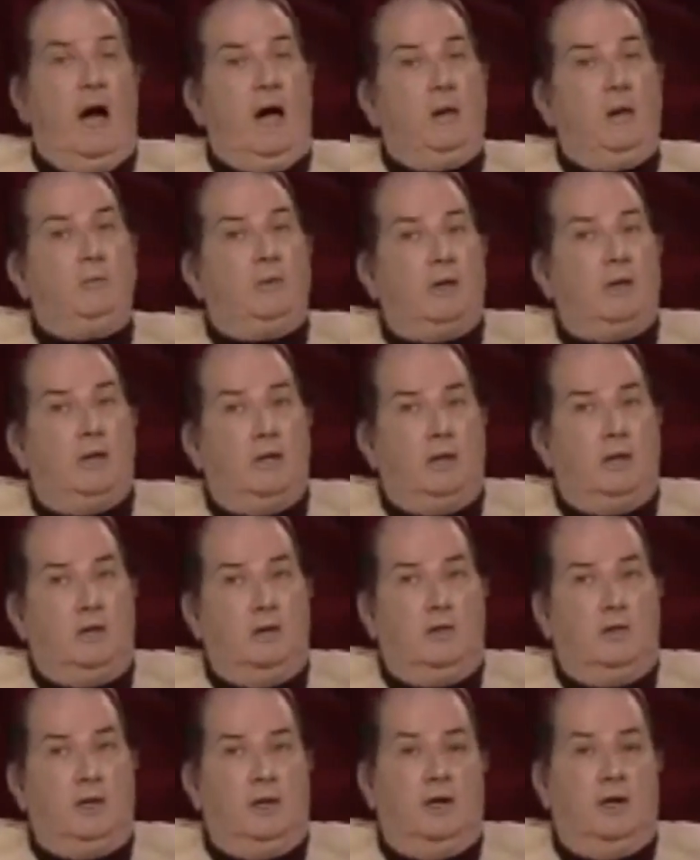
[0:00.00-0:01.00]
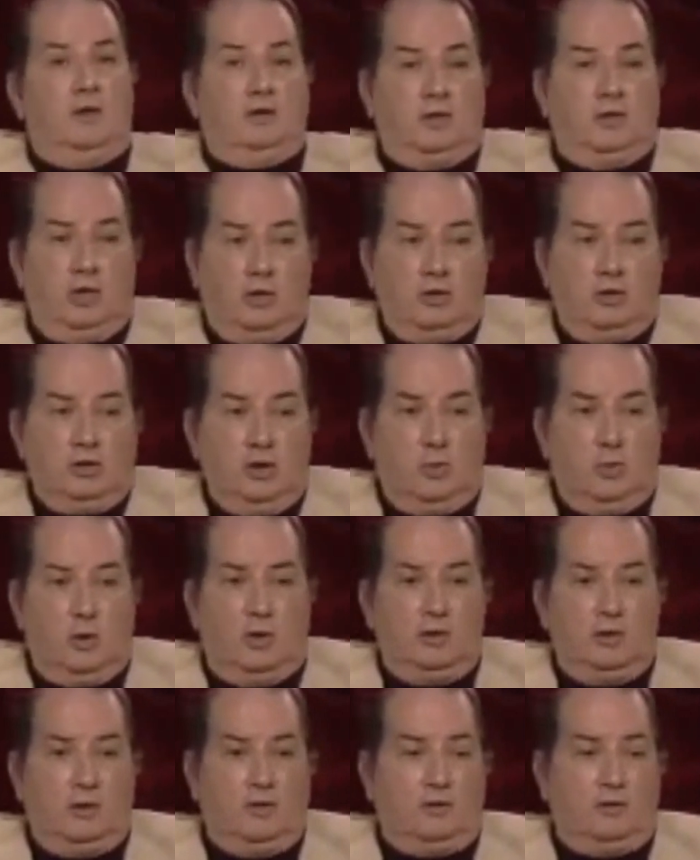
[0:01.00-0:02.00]
I'm telling you that until
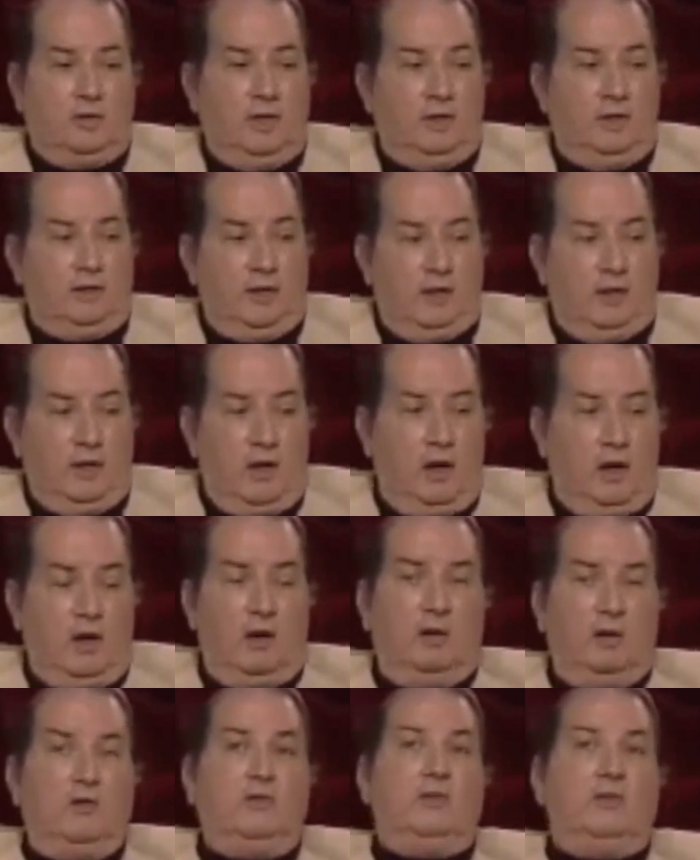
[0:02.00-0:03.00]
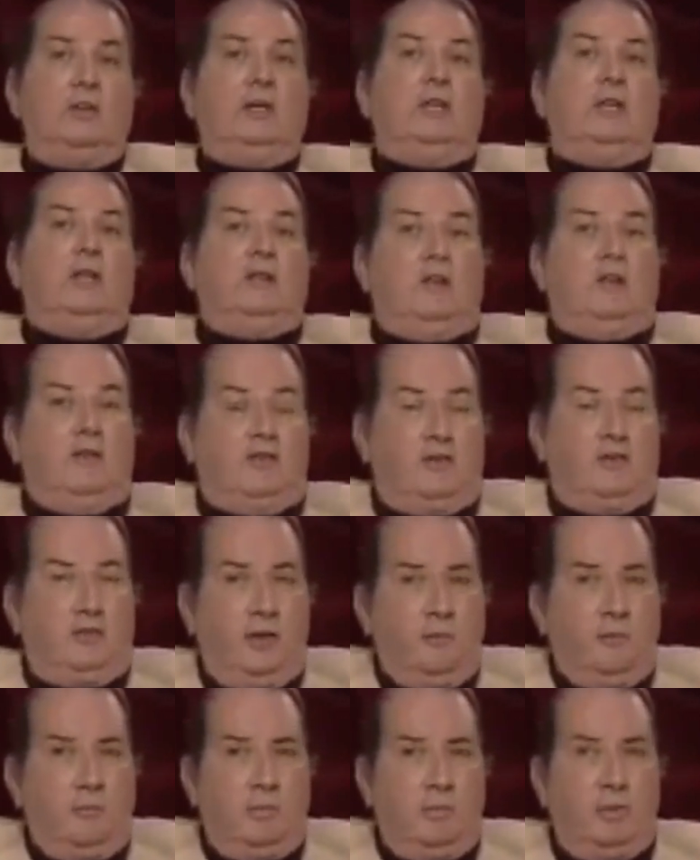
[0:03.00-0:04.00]
you understand the laws, the
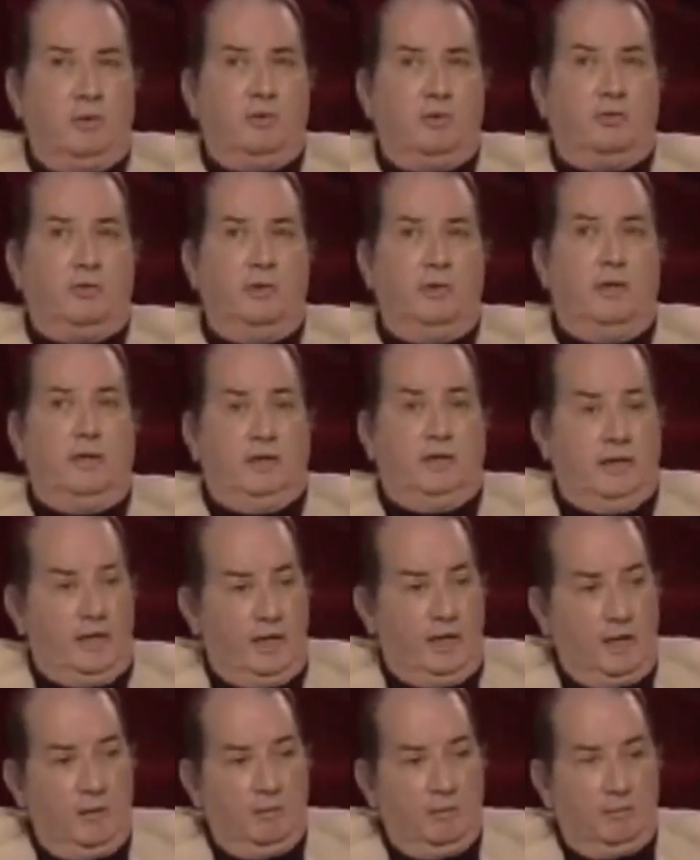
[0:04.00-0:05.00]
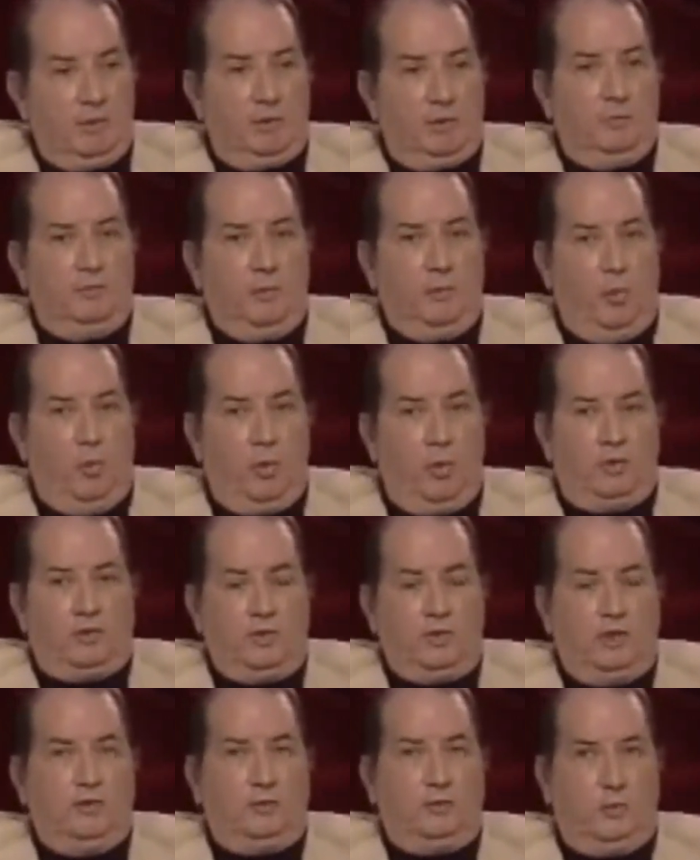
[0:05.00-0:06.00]
symbols, the emblems,
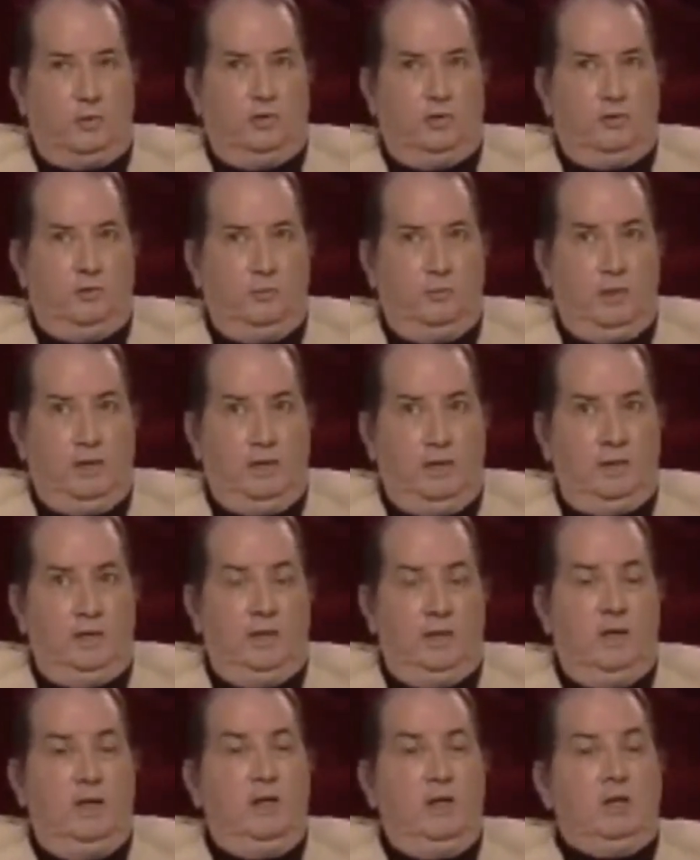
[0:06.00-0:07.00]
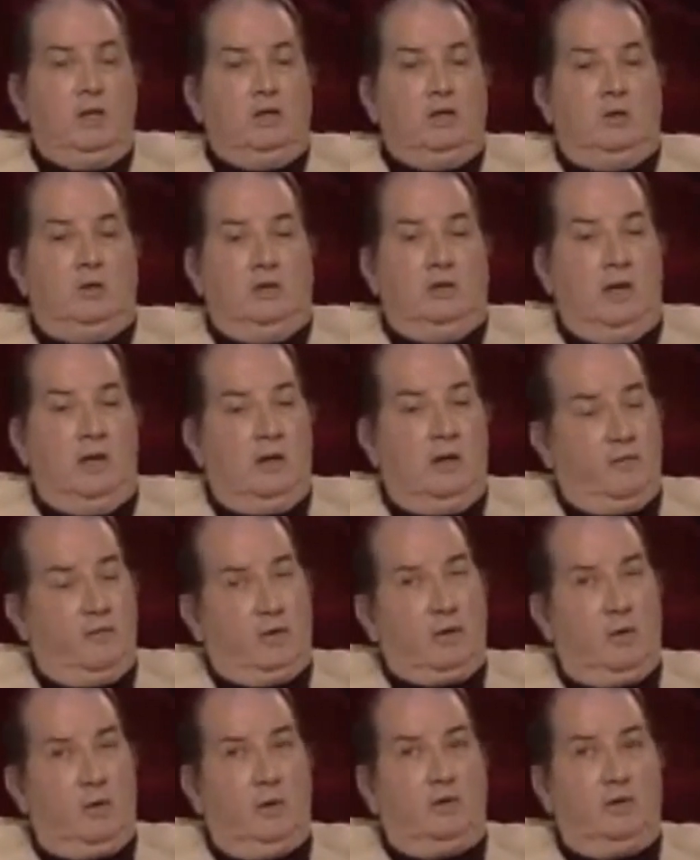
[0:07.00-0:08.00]
what these words mean, you're
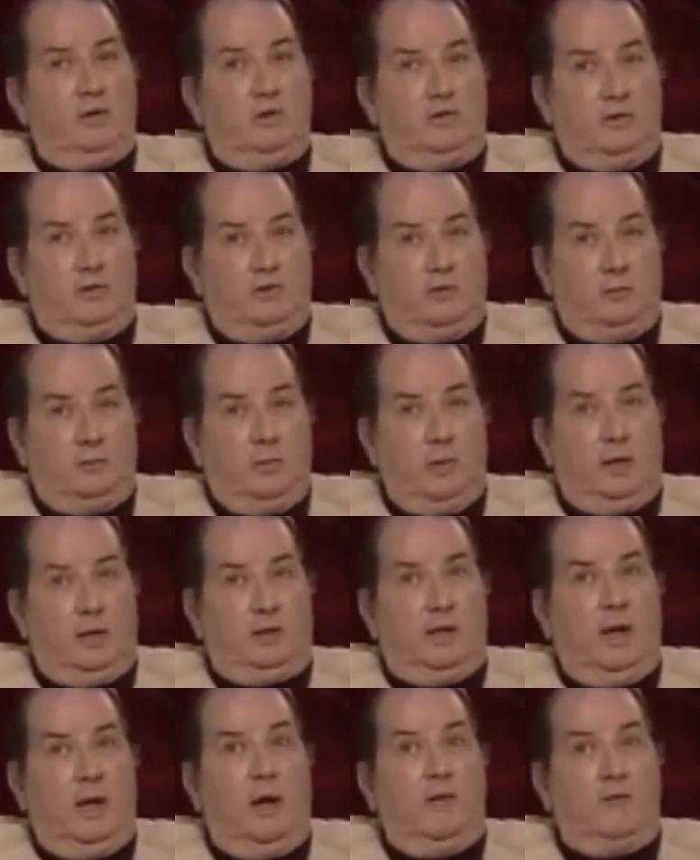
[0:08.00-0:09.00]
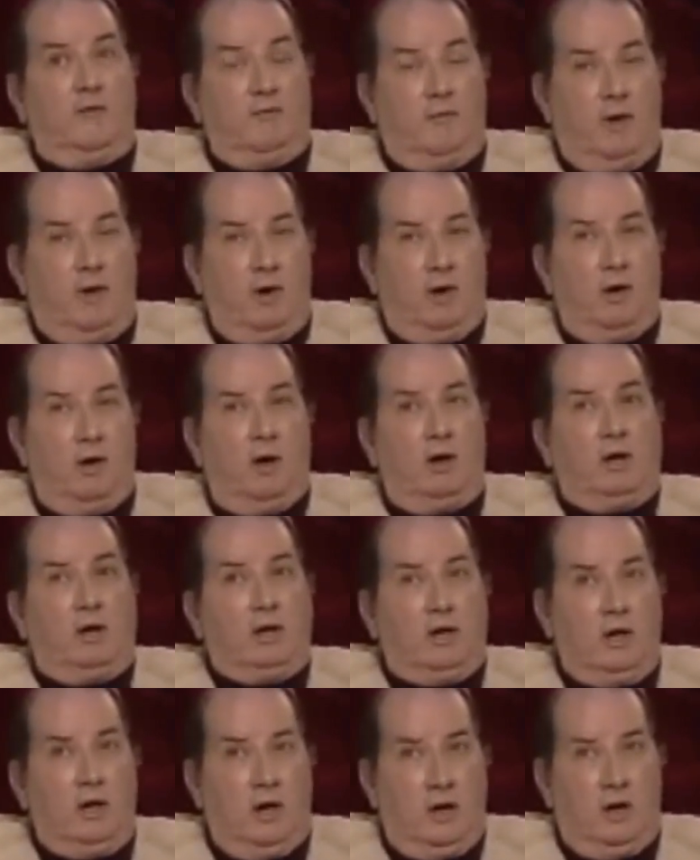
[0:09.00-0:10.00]
never going to suspect how far
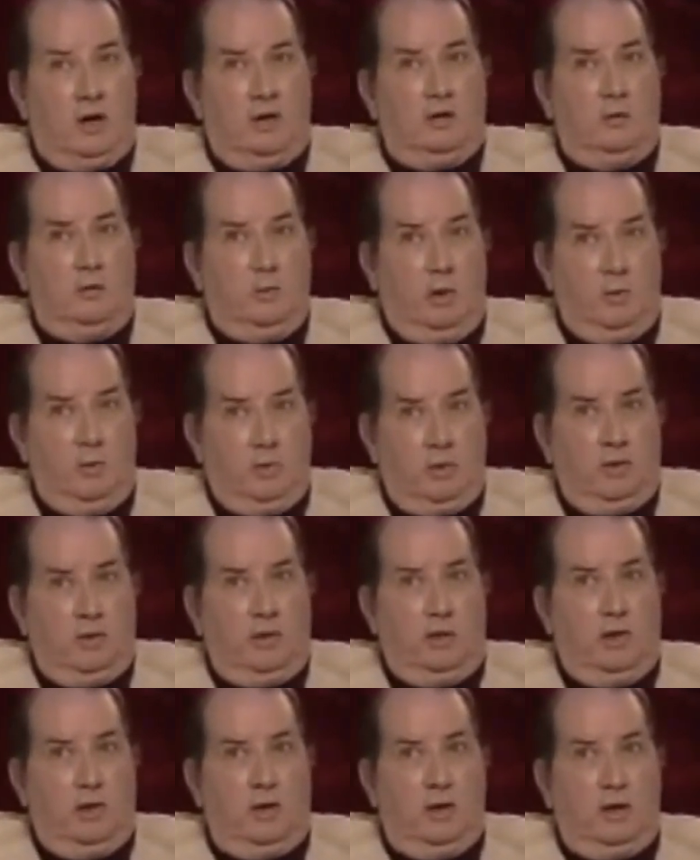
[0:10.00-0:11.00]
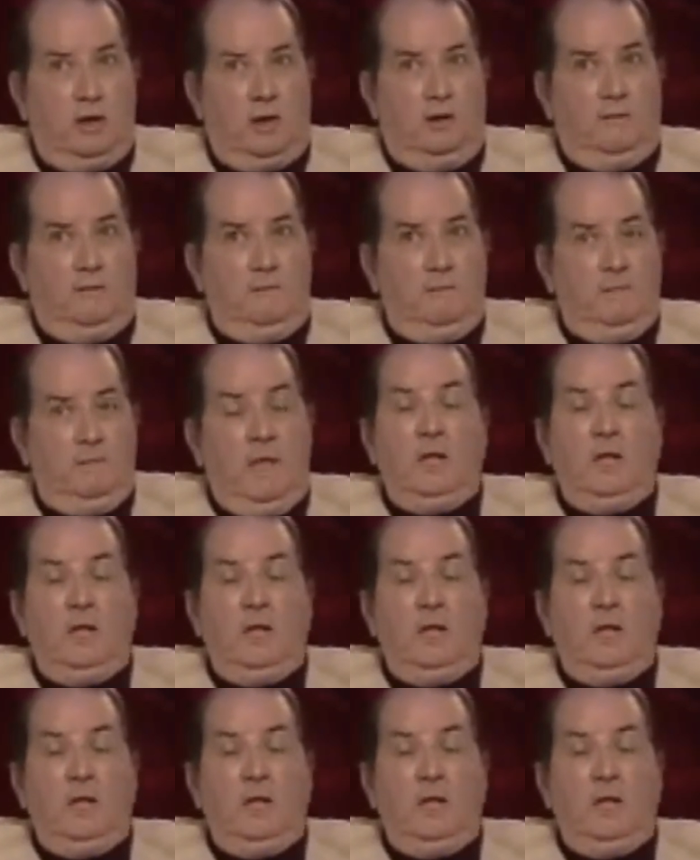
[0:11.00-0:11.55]
gone we really are.